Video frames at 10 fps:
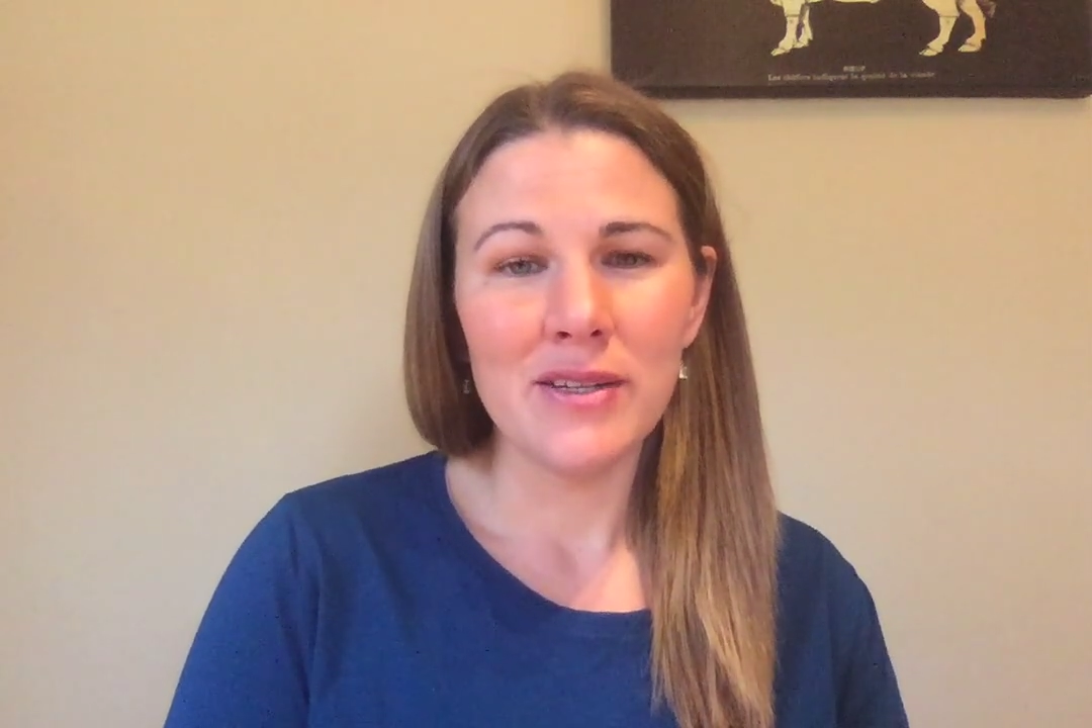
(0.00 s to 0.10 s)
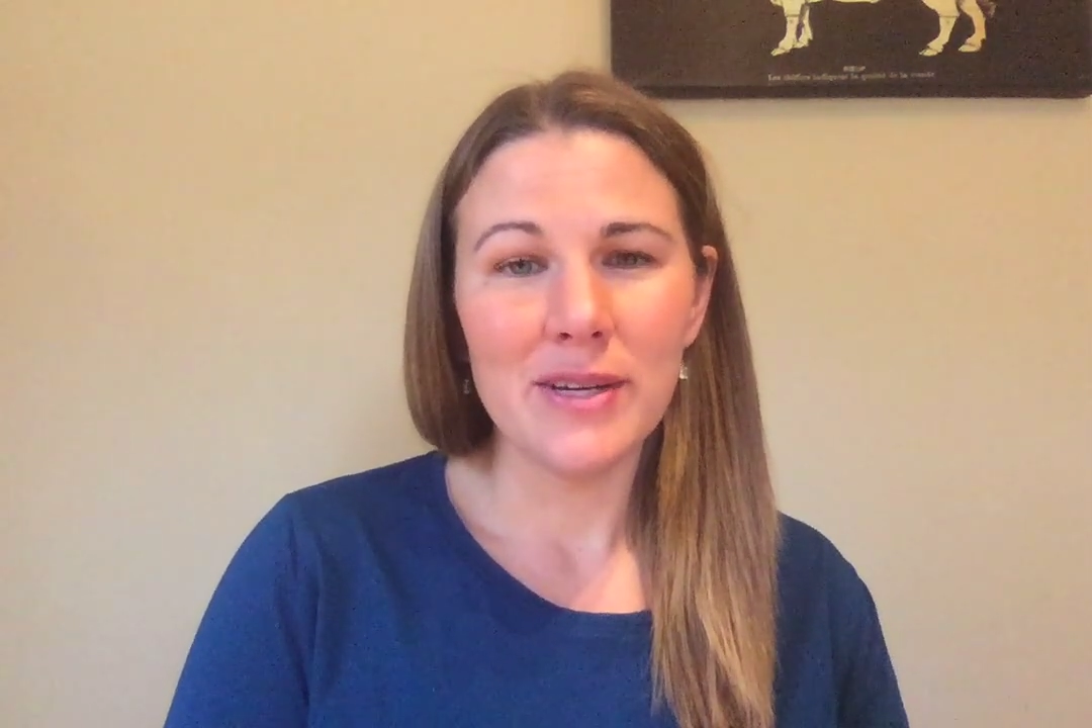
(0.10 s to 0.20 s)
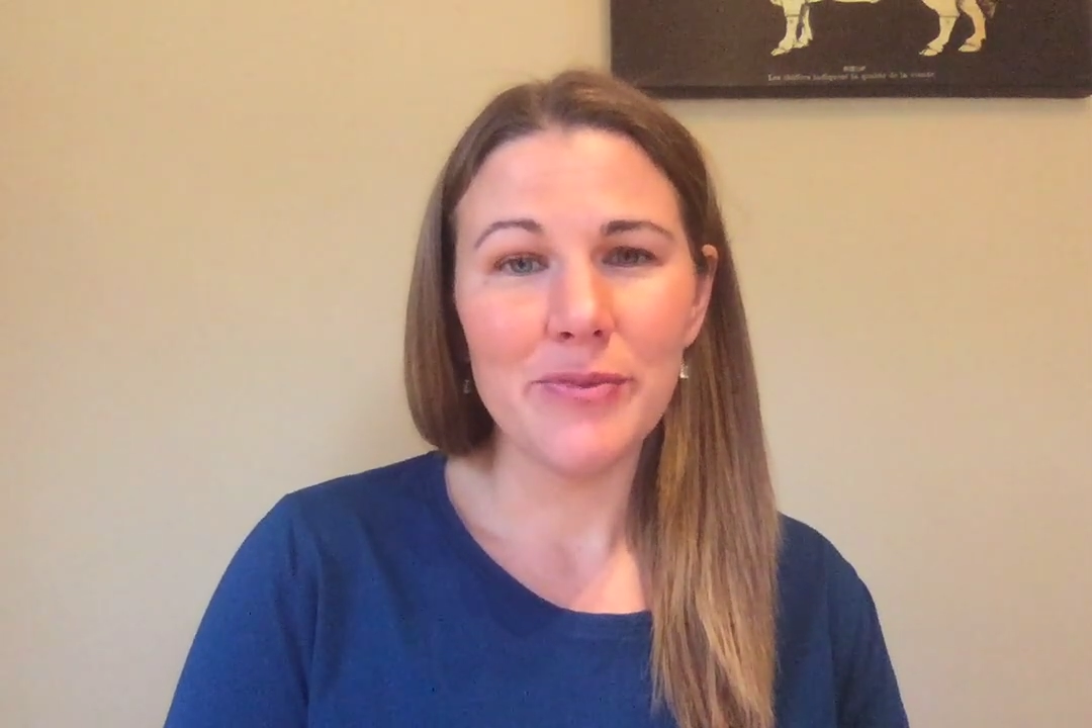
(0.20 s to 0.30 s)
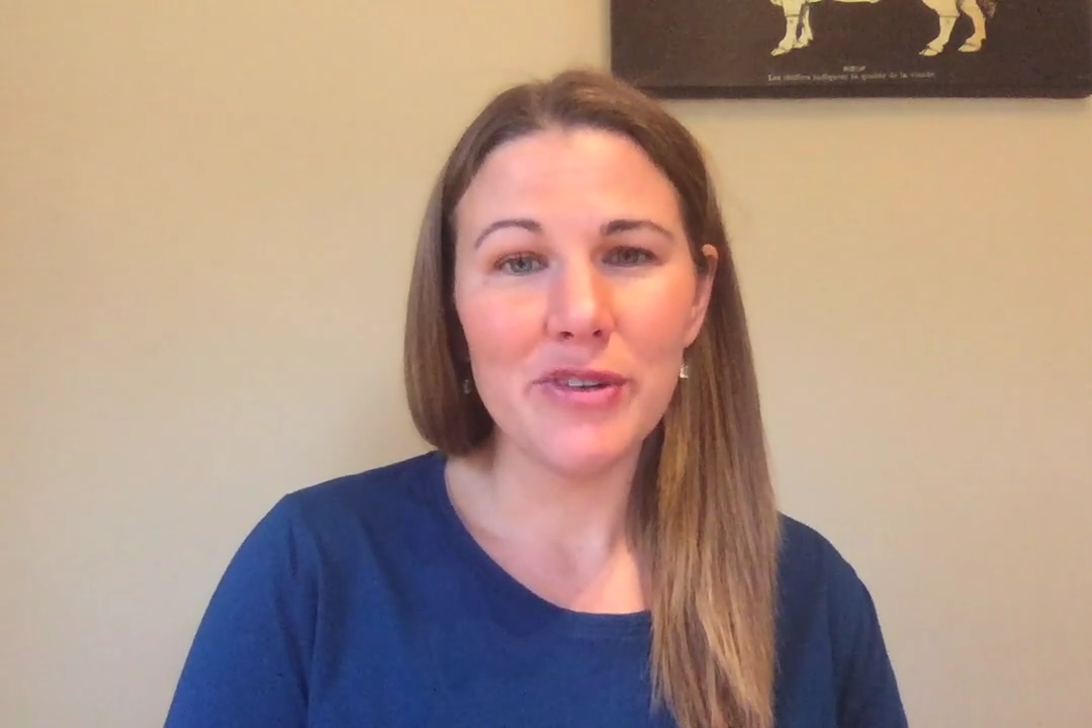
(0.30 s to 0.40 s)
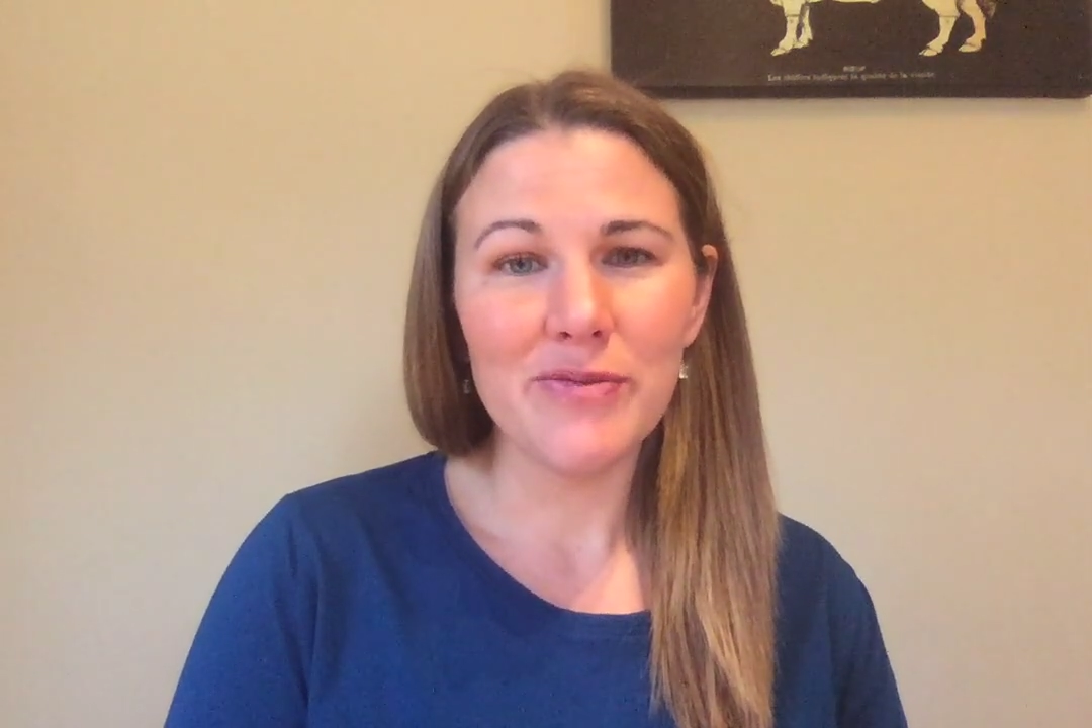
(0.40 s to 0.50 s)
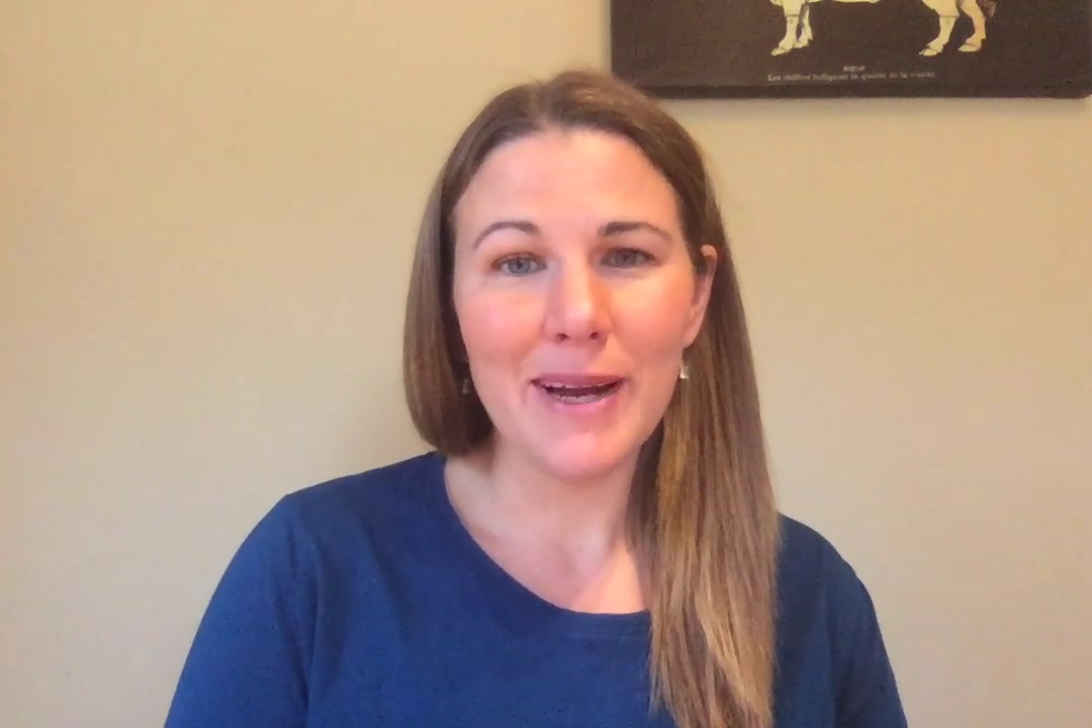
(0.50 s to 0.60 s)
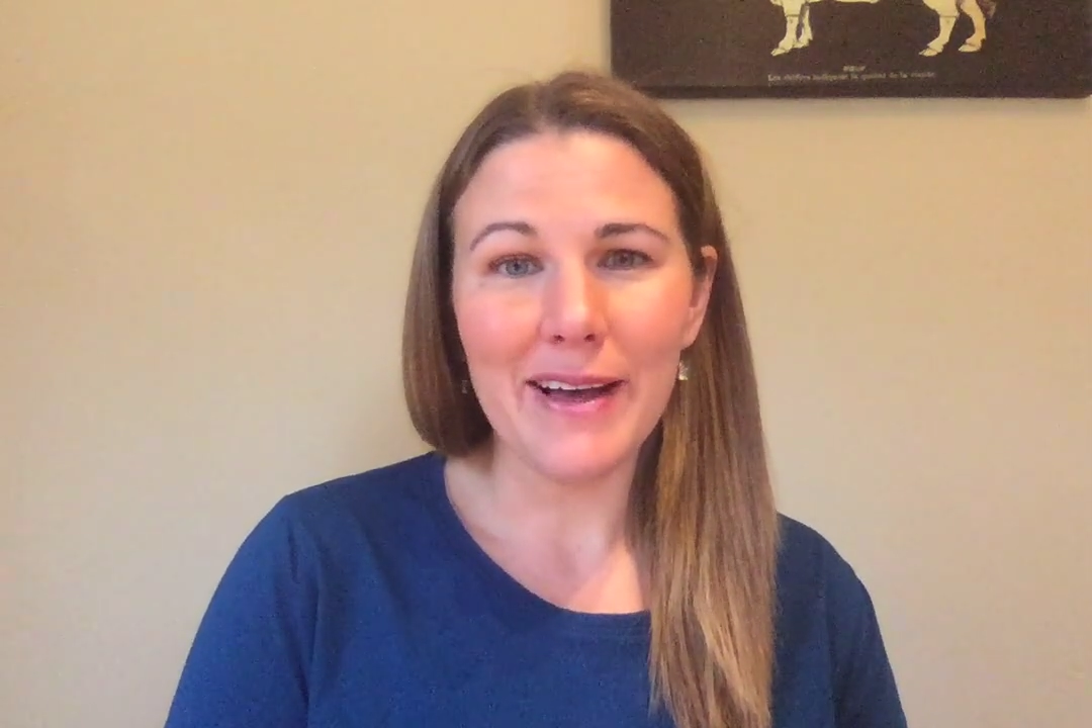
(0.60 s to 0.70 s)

improve my